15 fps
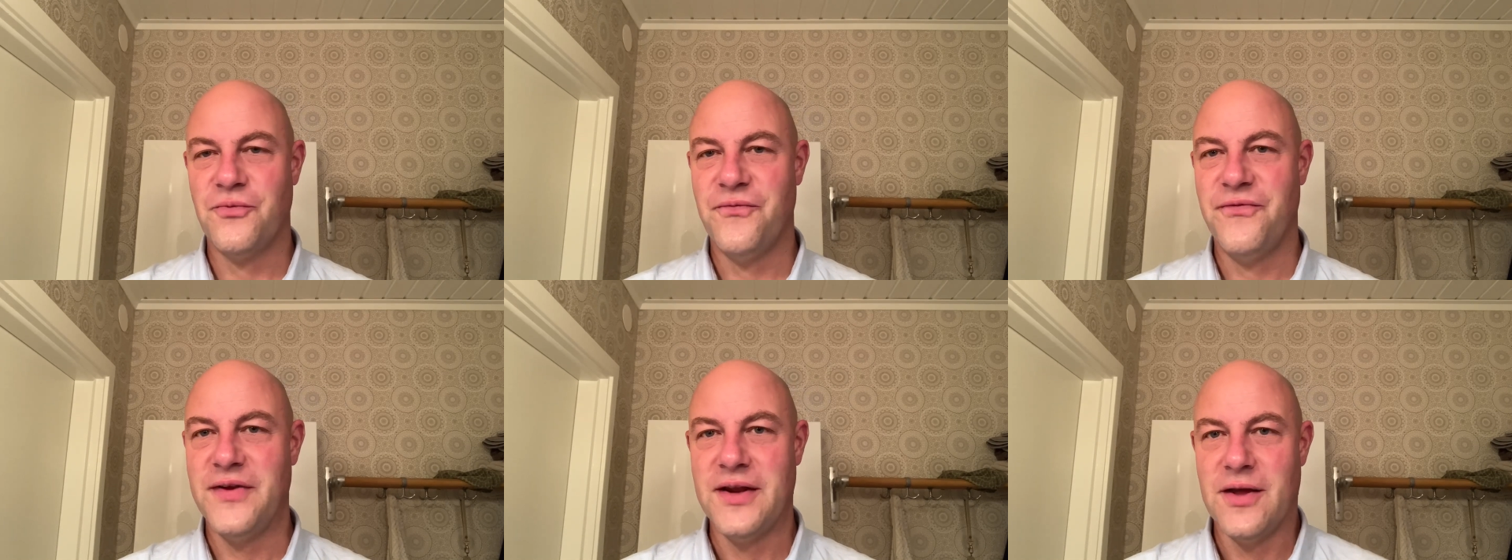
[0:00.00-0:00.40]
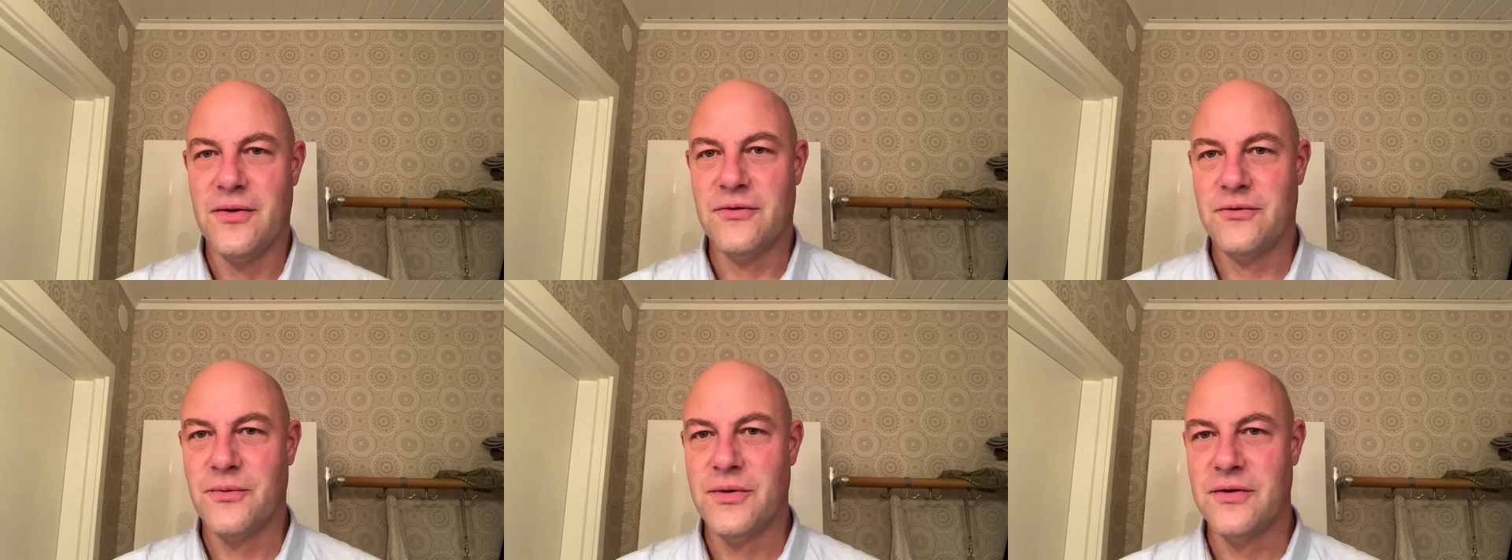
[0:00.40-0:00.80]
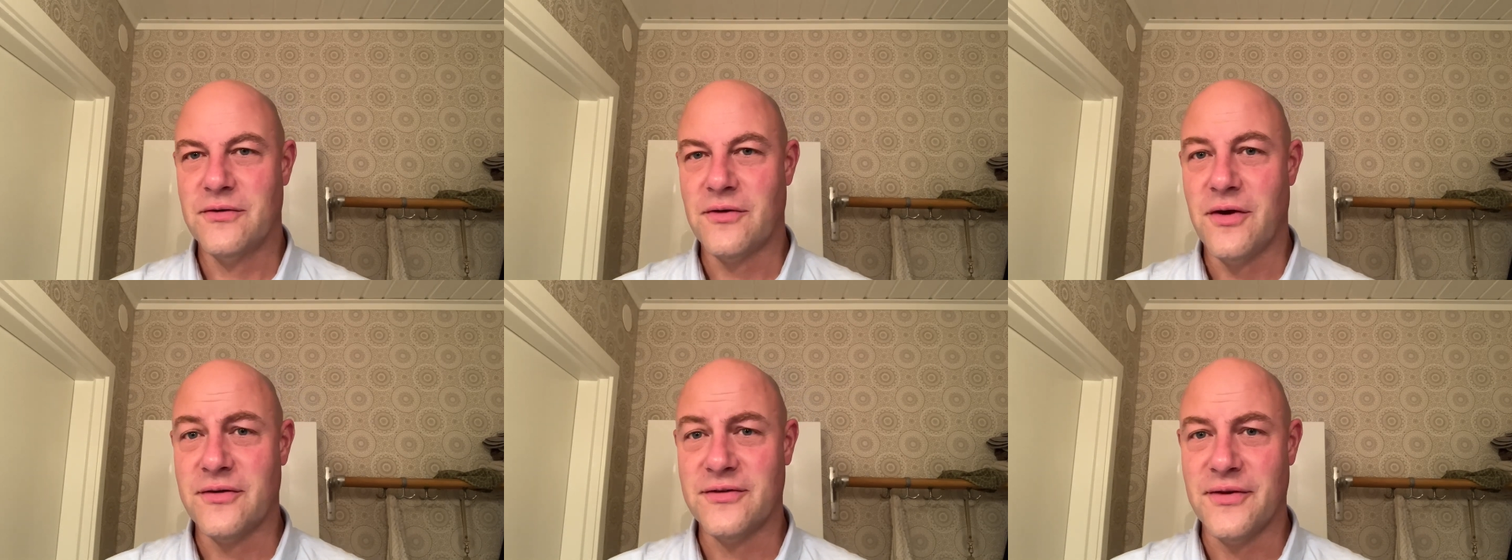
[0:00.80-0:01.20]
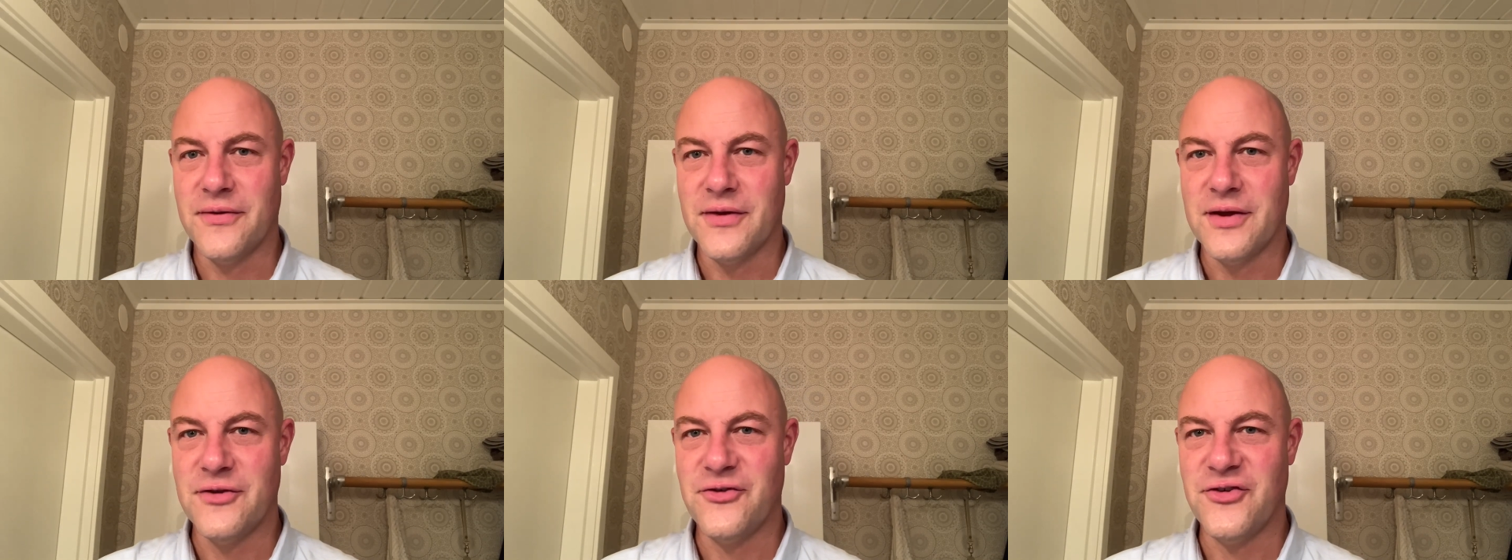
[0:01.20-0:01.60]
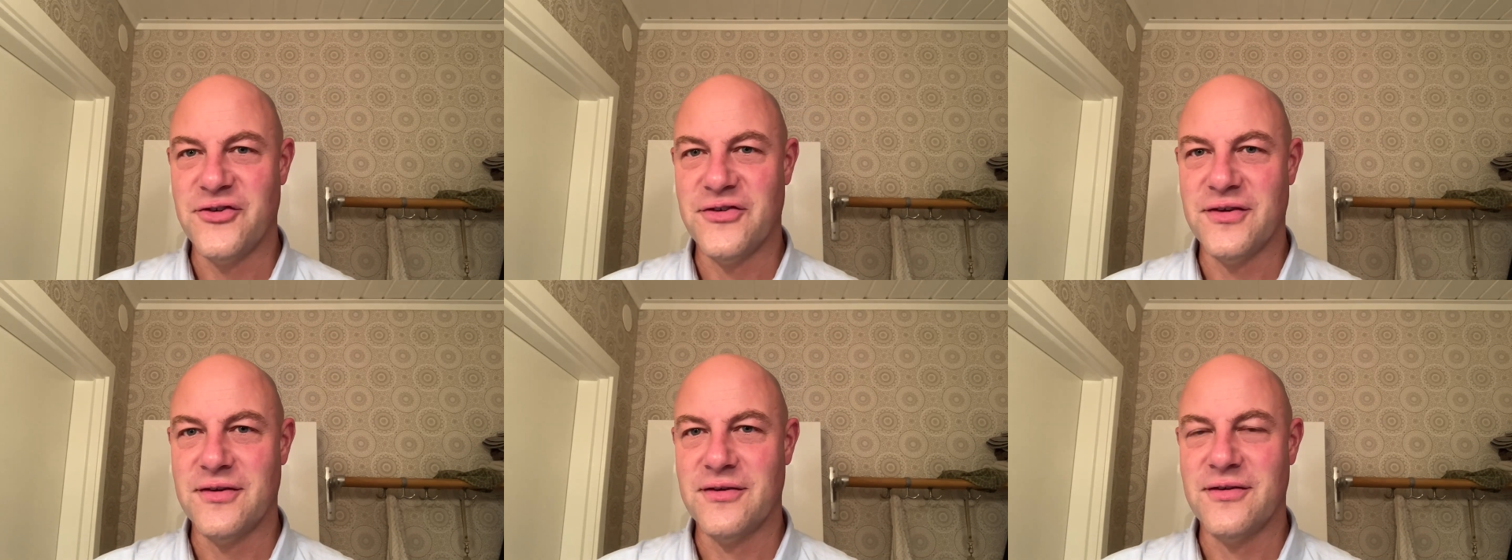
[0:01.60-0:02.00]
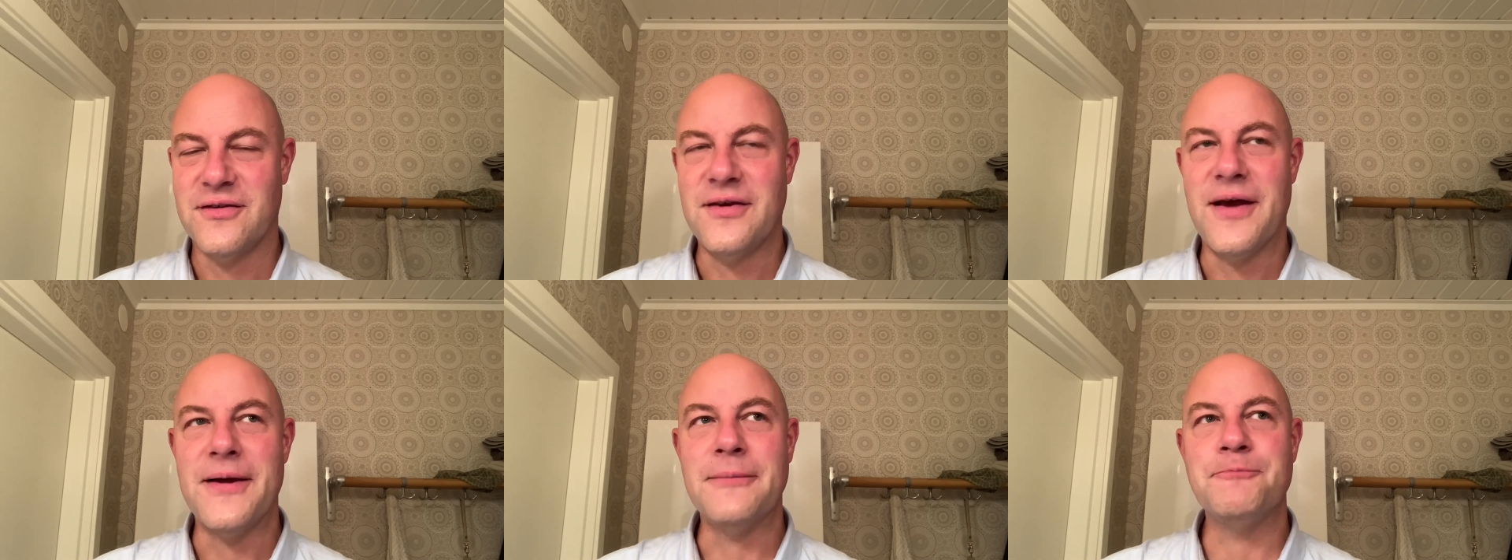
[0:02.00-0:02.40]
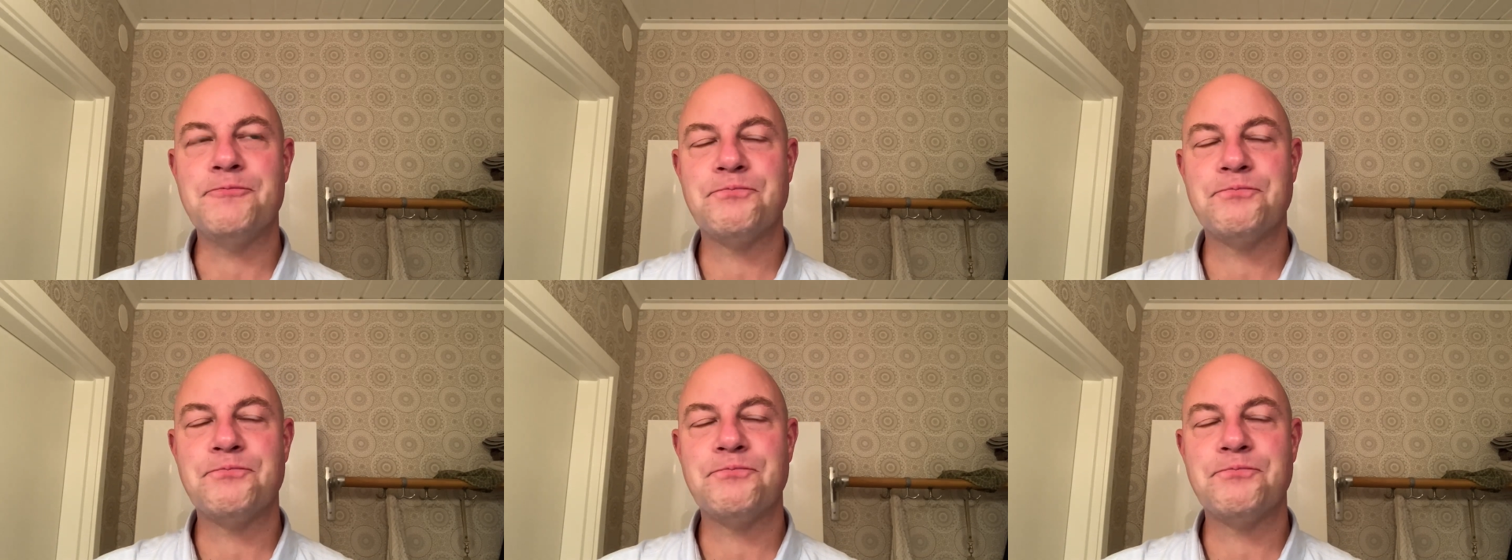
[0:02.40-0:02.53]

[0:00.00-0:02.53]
videos when he's got something interesting to say.